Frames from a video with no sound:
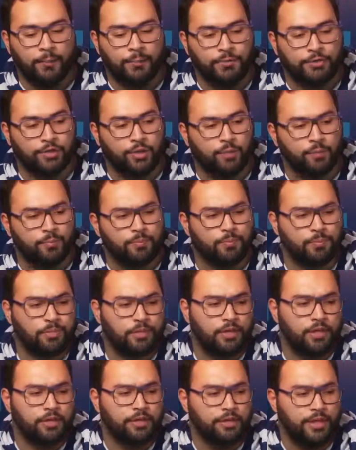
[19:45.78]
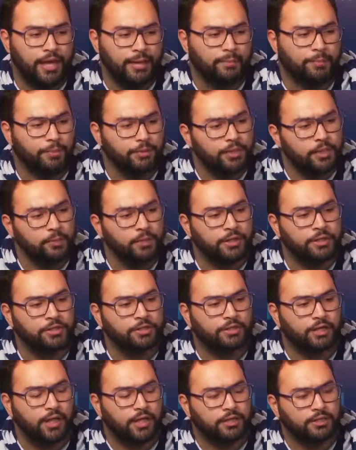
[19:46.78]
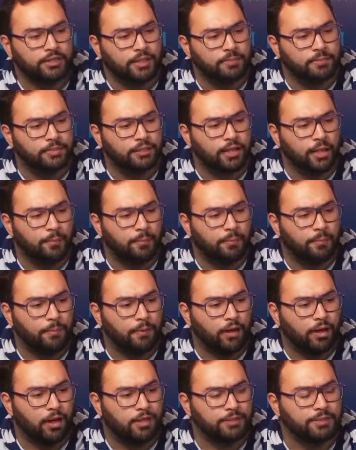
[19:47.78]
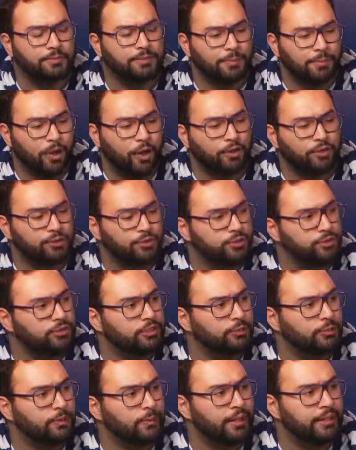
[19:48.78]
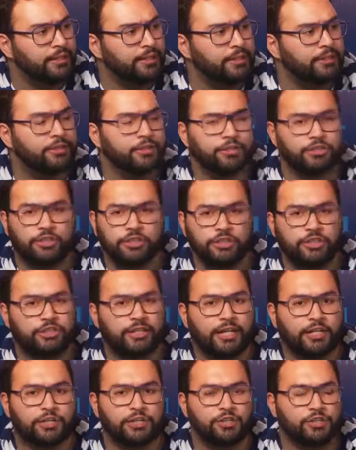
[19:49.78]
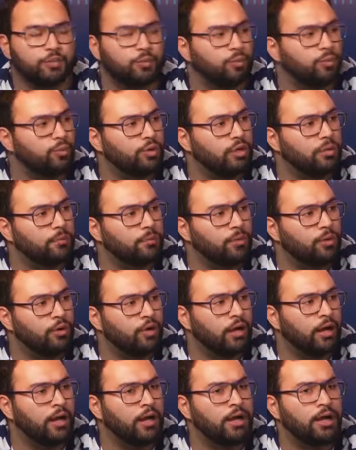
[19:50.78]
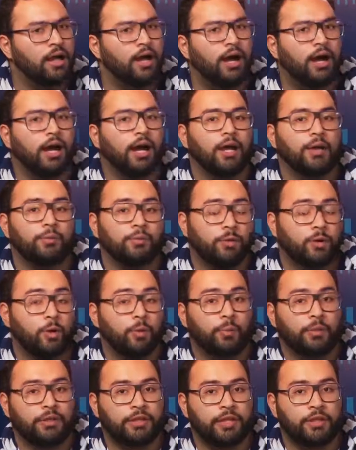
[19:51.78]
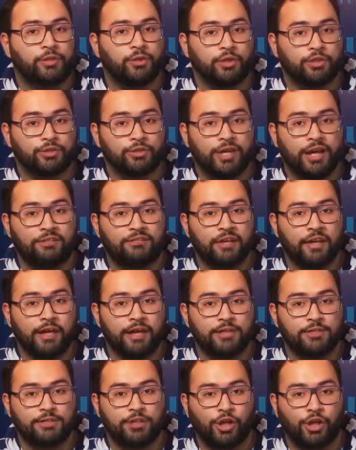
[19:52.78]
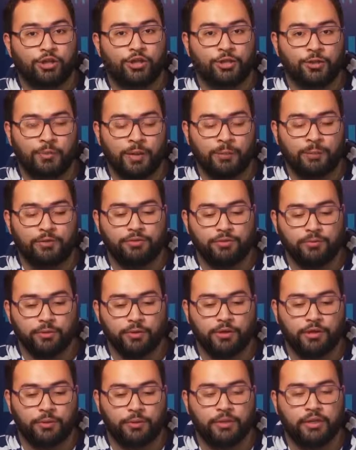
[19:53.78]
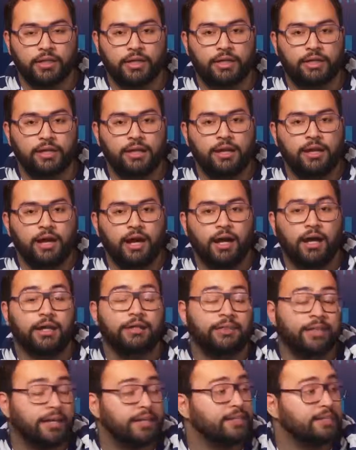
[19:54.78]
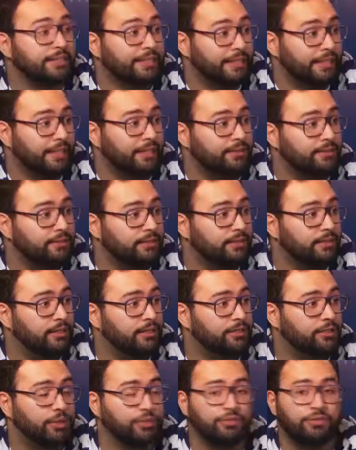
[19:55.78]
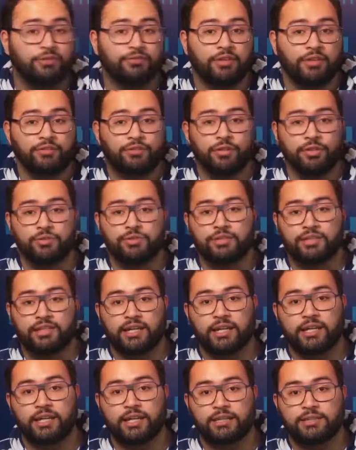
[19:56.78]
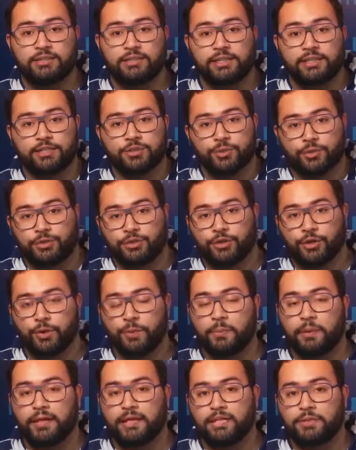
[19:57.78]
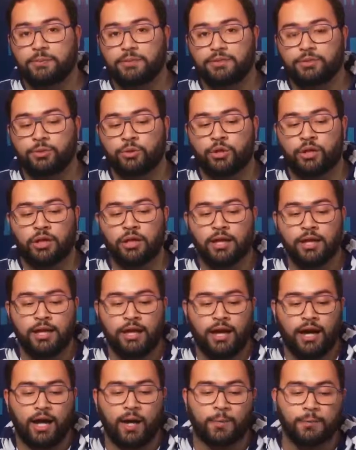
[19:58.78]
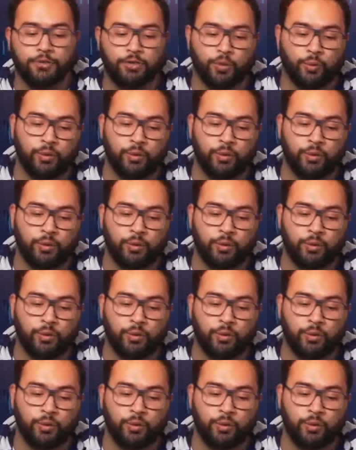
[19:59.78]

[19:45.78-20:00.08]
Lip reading: So that pretty much sums up all the tools that we might need. There's actually just one more, and I'm hoping that you also have that installed and you might be familiar with it, and that is Git. So if you've never used Git, it's a source code management tool. So